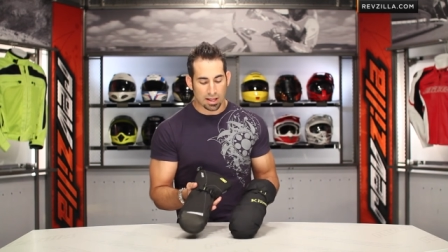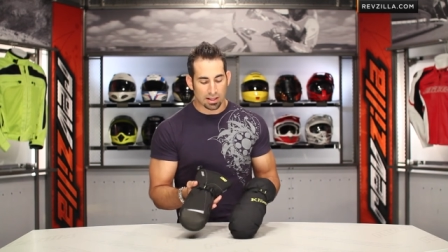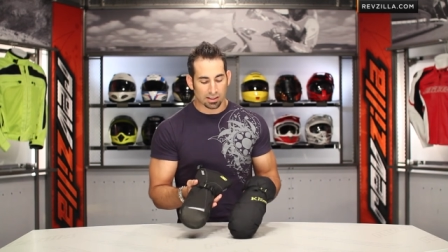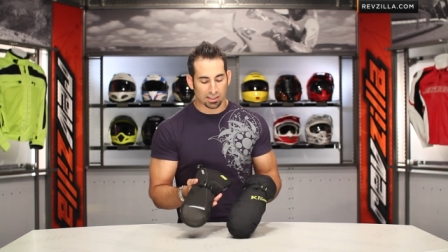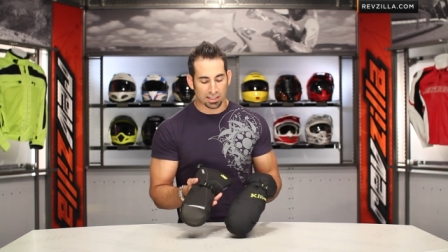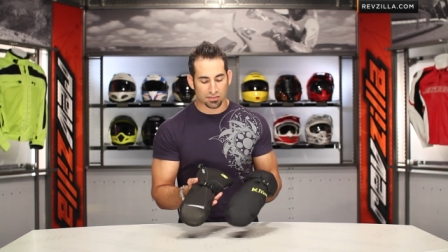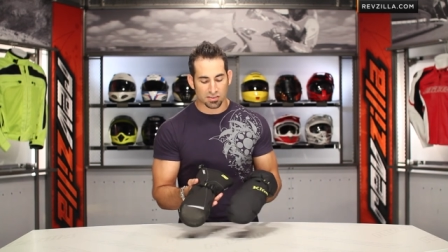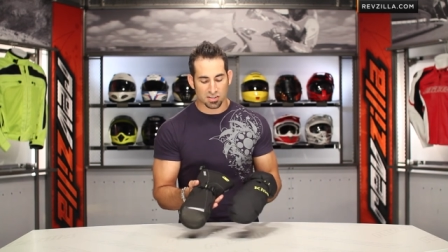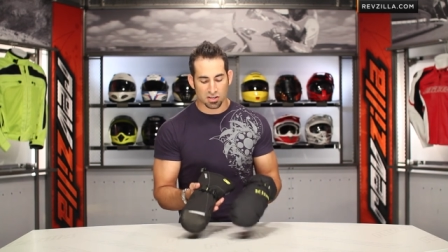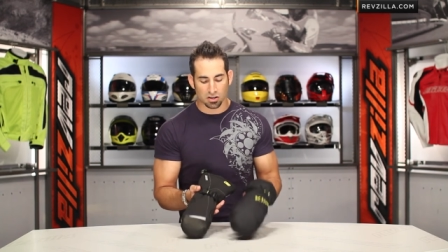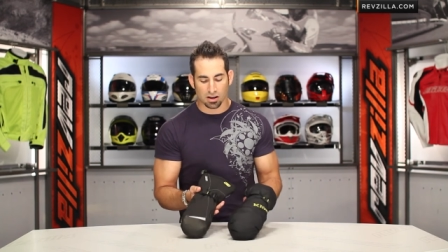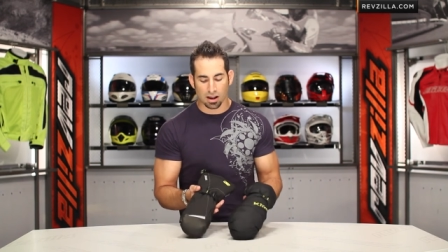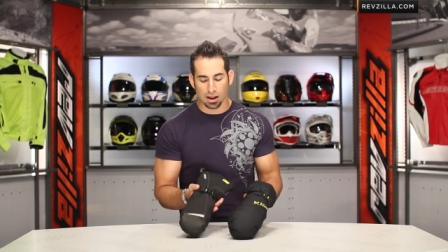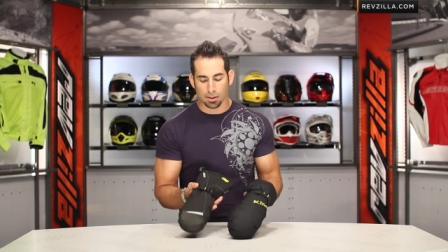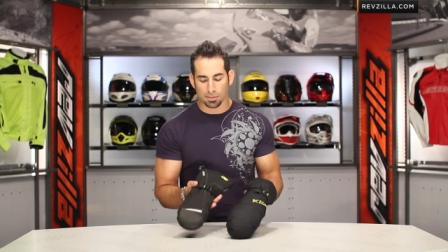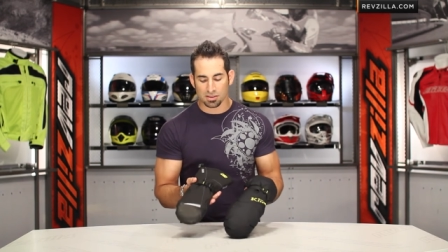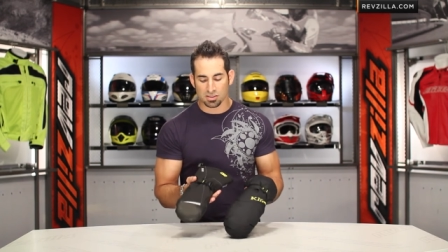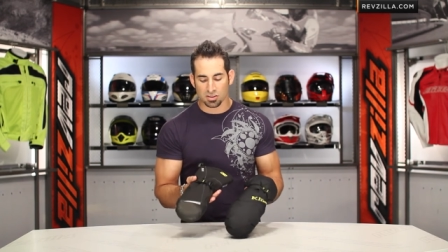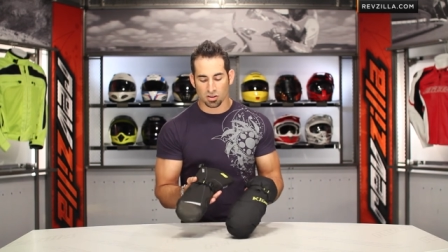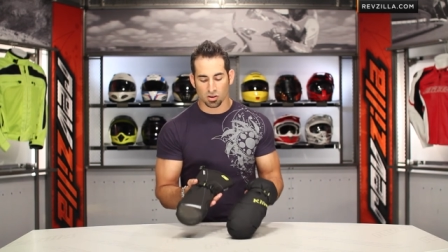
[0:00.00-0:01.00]
Leave us your
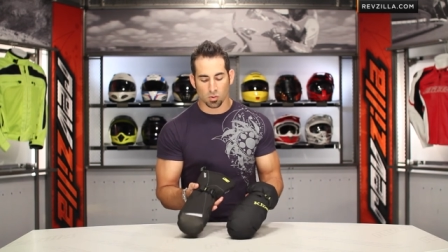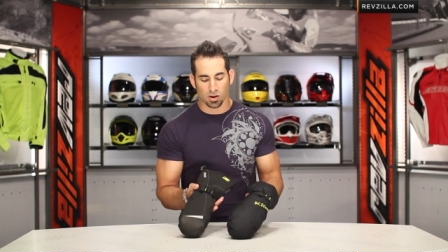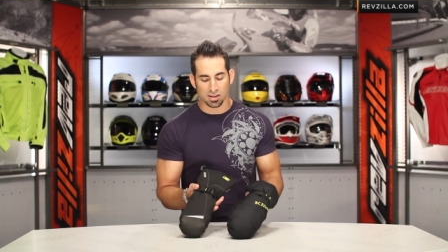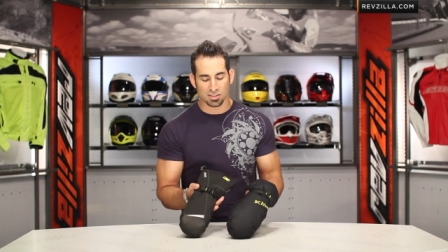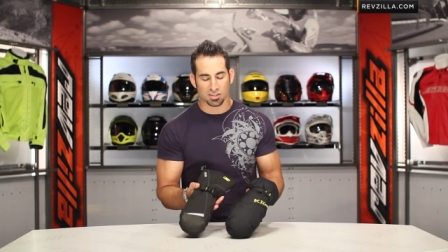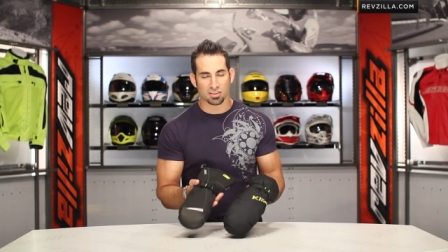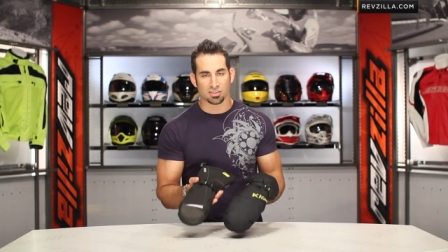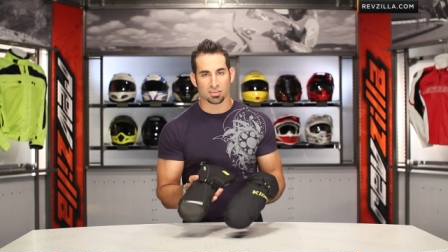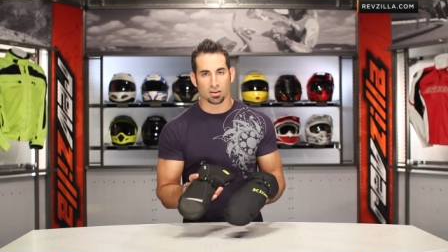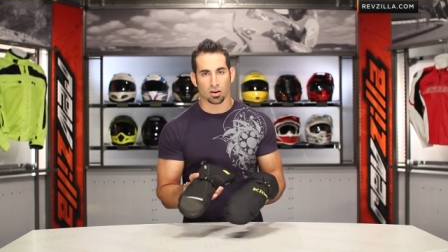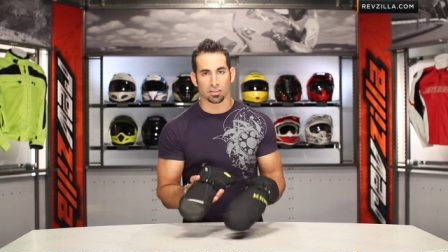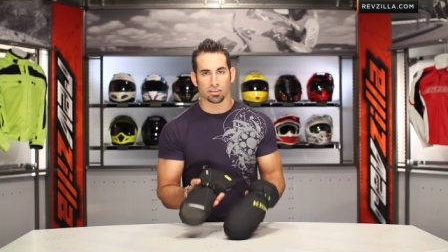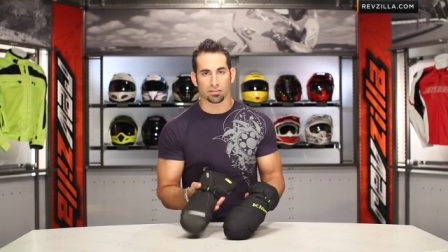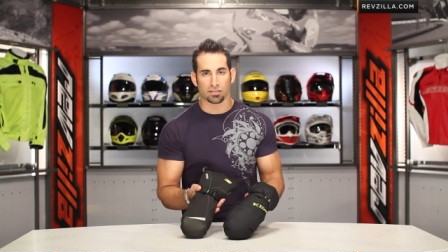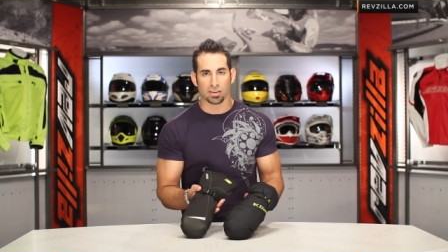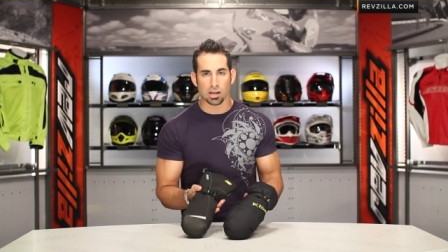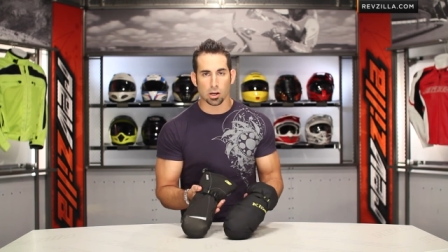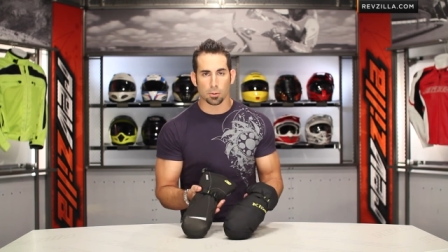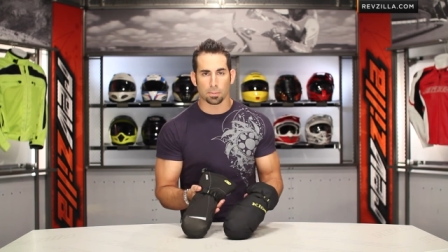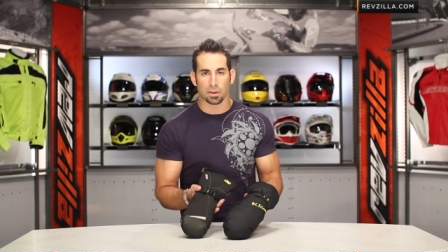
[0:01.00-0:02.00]
comments, your questions on the
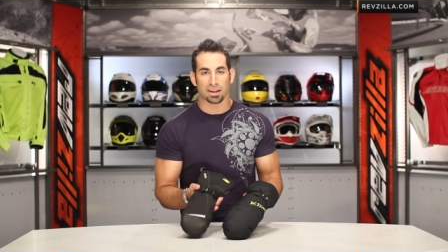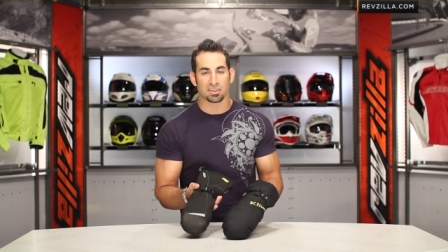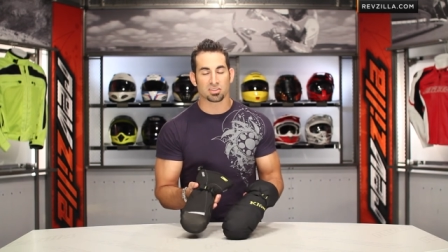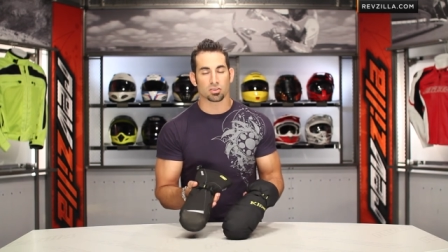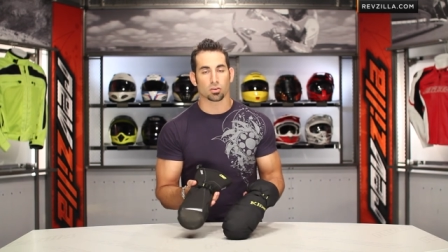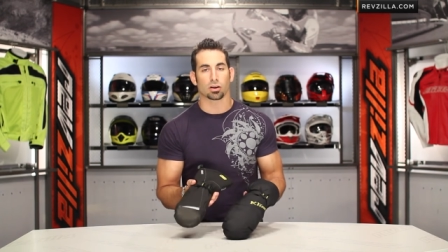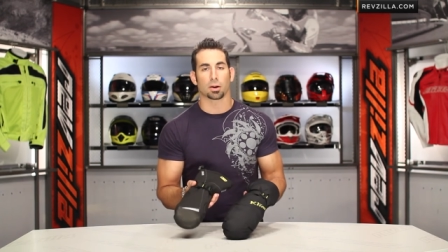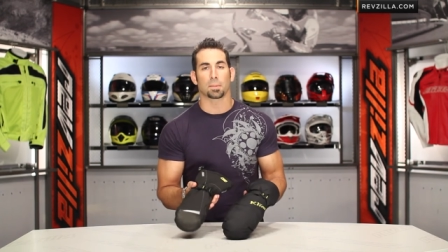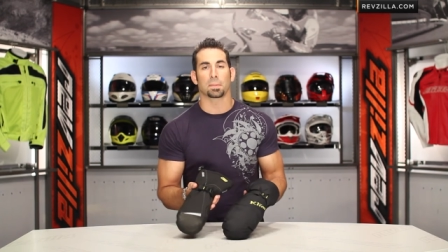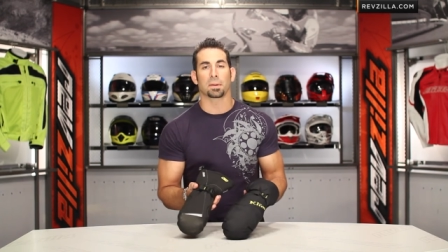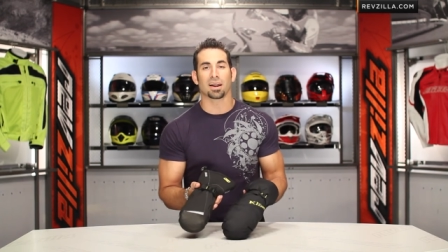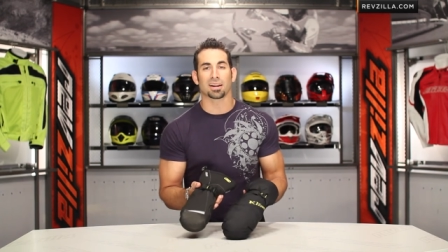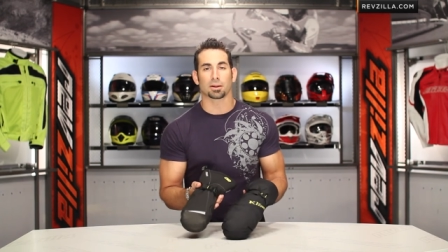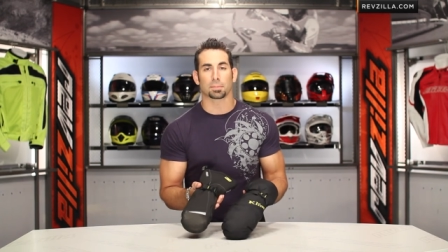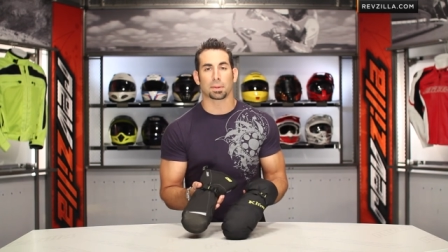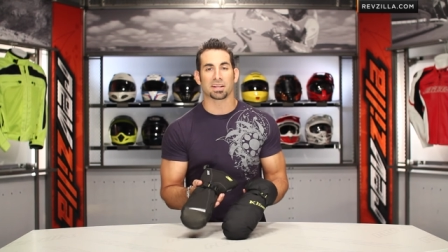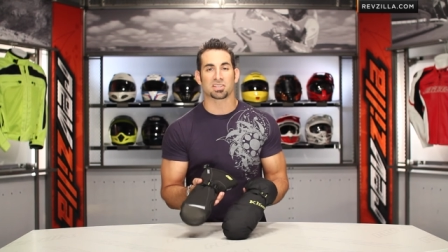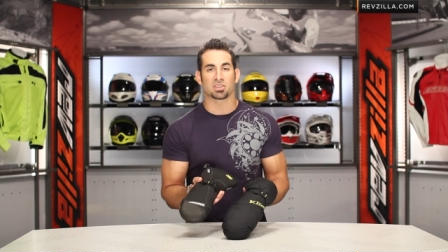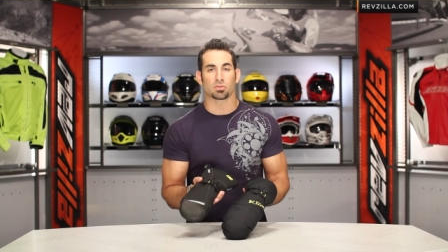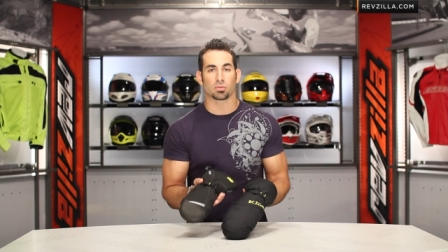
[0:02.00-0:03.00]
video page, on our product
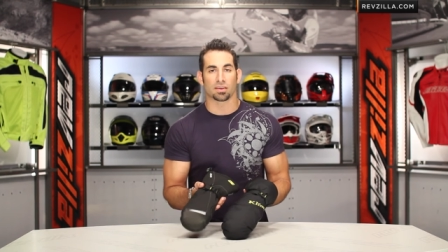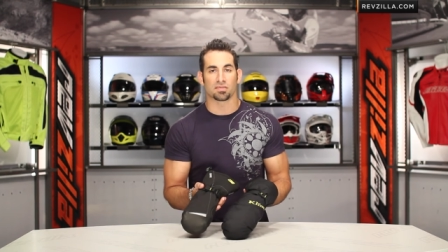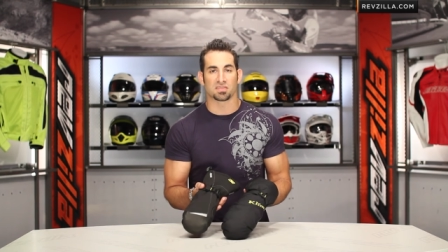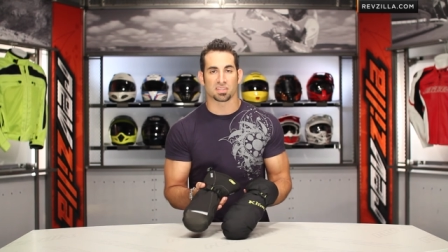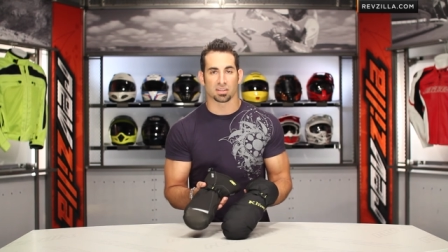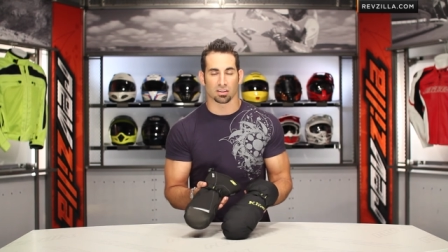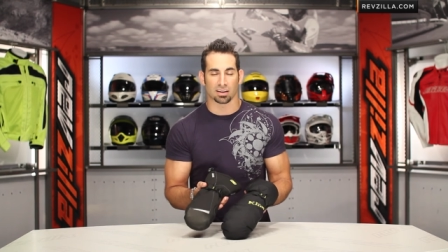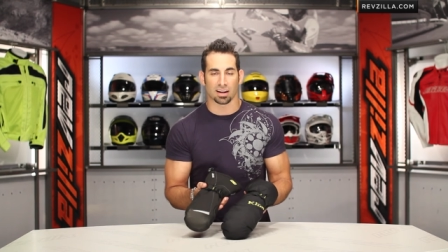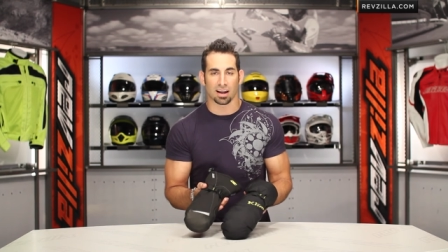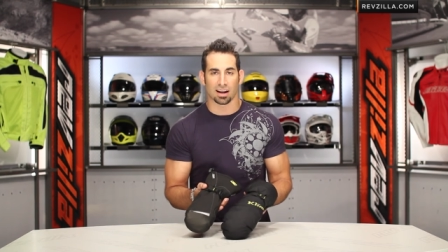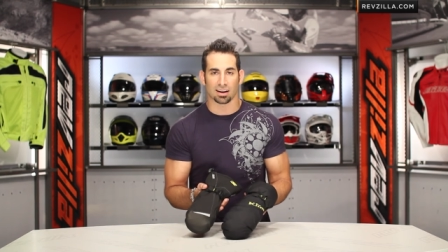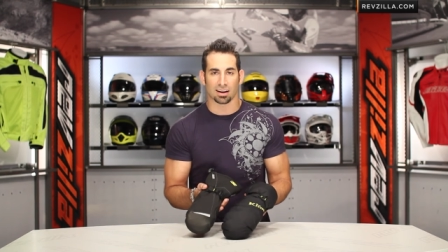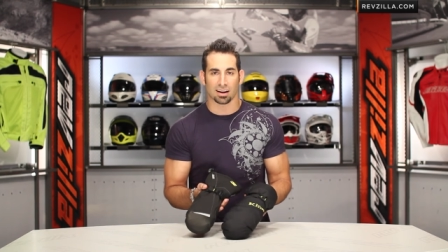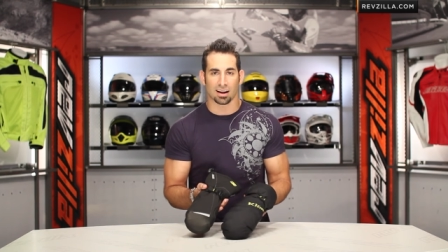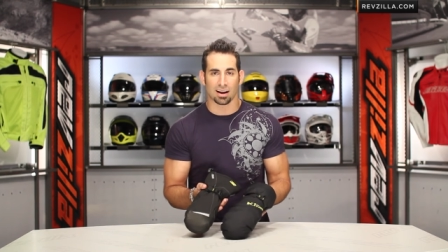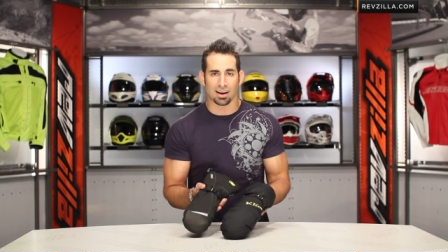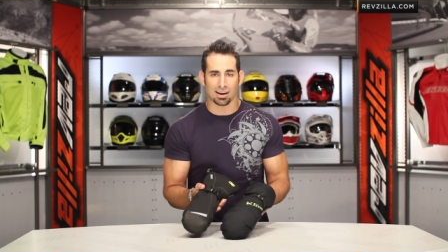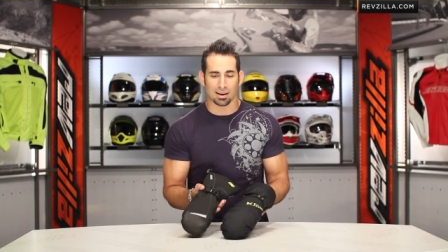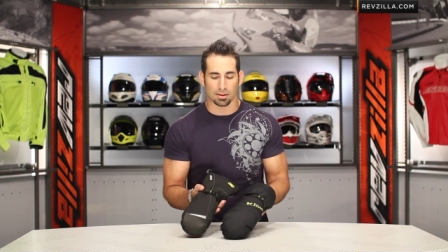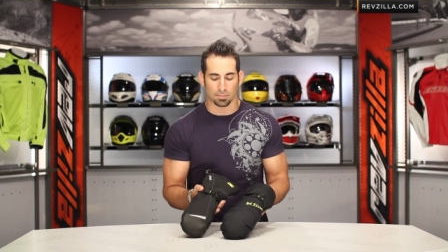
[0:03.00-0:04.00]
page at
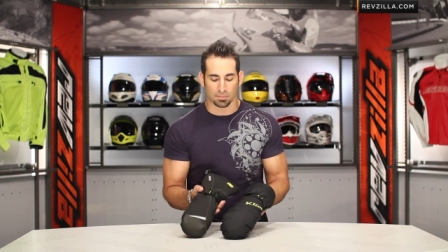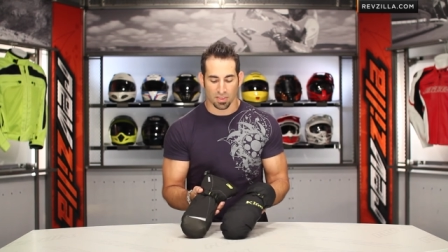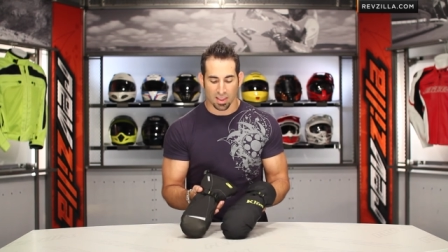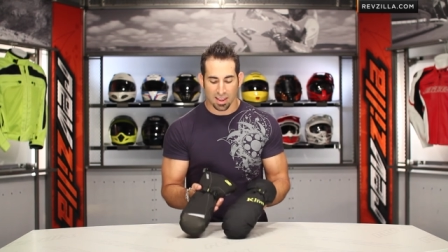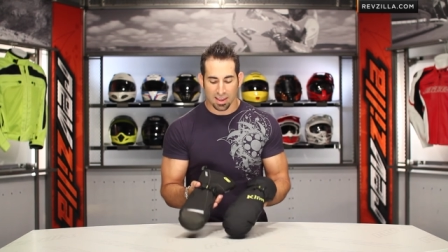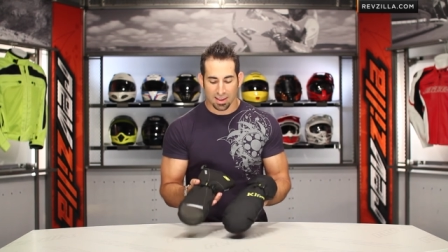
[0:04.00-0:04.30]
RevZilla.com.